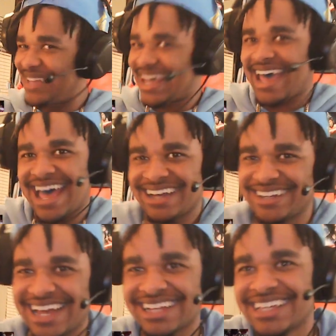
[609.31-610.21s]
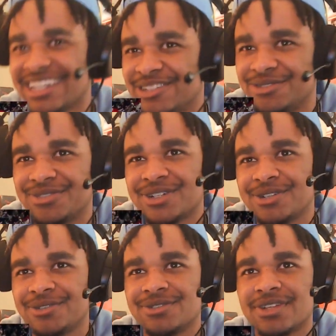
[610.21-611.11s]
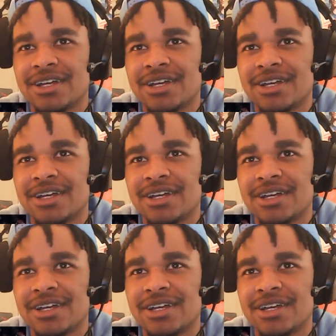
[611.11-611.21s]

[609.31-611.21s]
Yeah. Oof, oof.